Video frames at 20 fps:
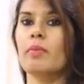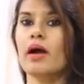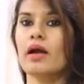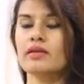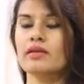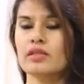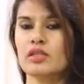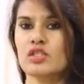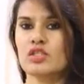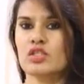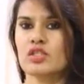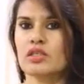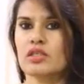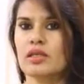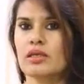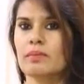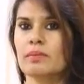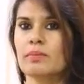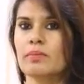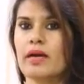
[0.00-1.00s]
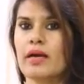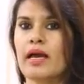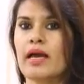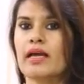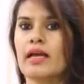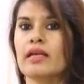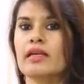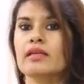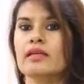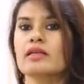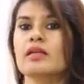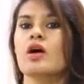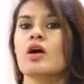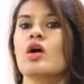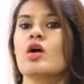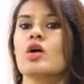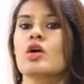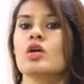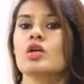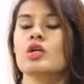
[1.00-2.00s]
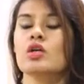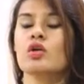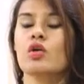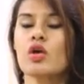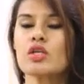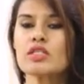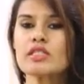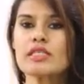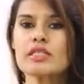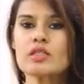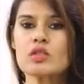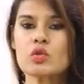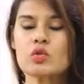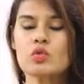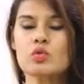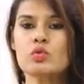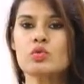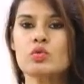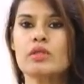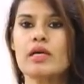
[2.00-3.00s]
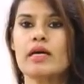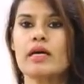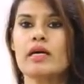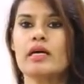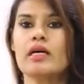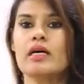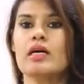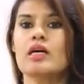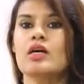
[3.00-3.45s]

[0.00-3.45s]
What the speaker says: partnership and crossing through the